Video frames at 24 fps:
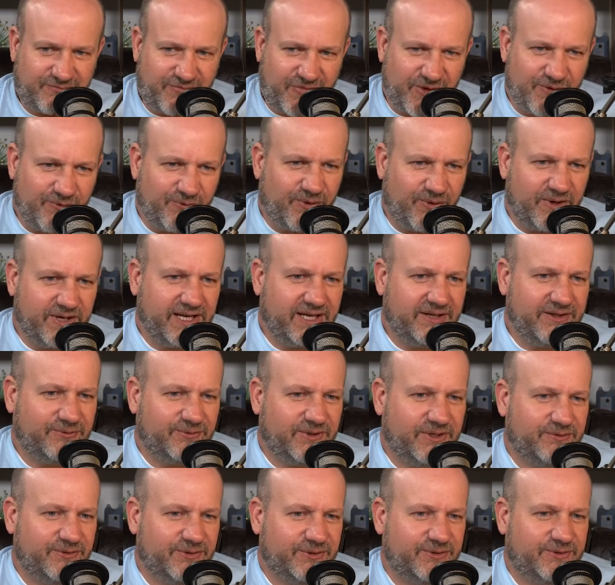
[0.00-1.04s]
One other
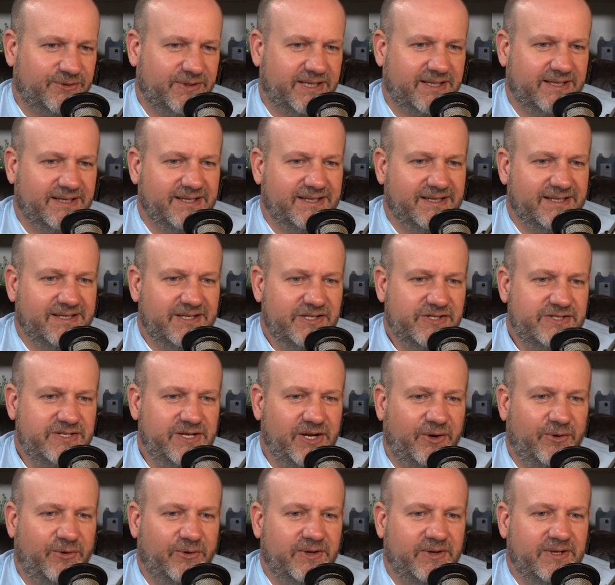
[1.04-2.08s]
one real quick.
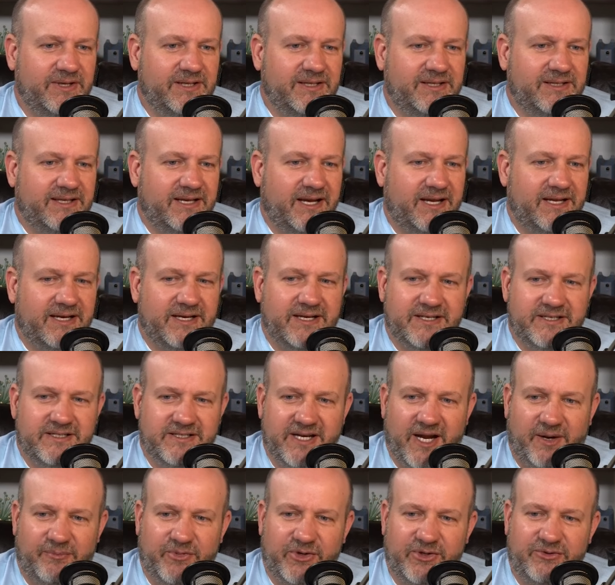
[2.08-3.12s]
So
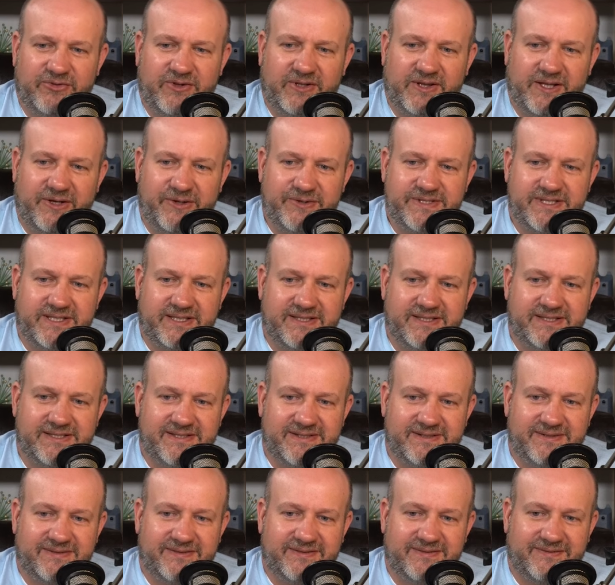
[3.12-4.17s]
number of
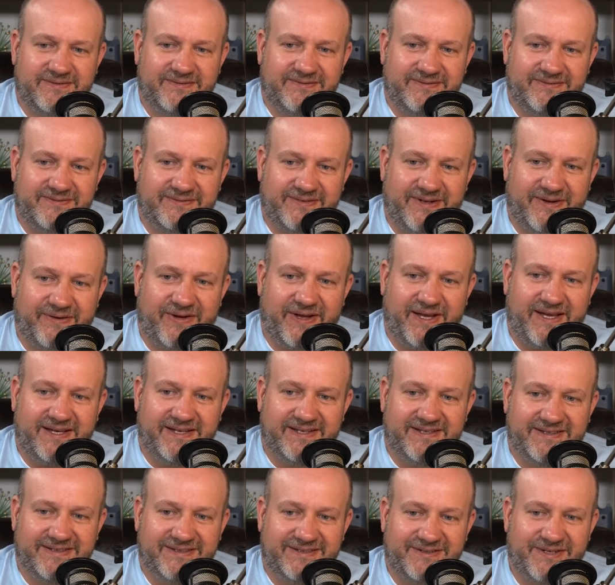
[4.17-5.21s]
closings, okay?
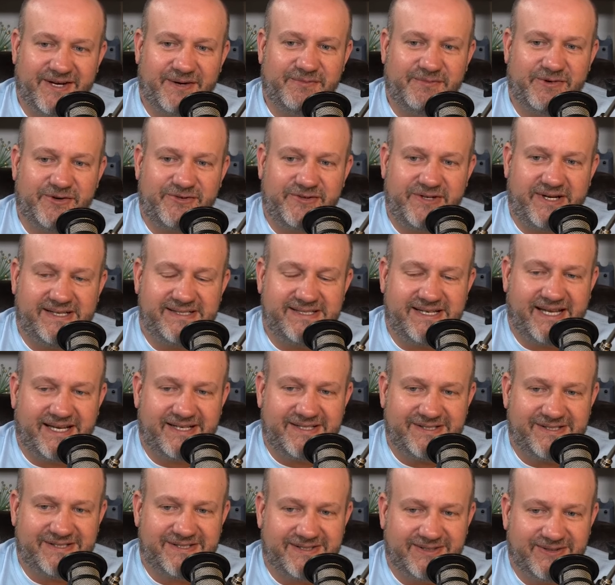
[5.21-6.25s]
Number of
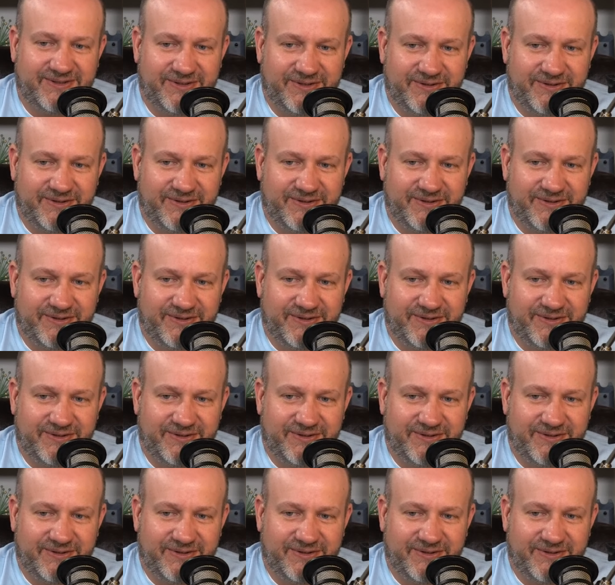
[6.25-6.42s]
transactions.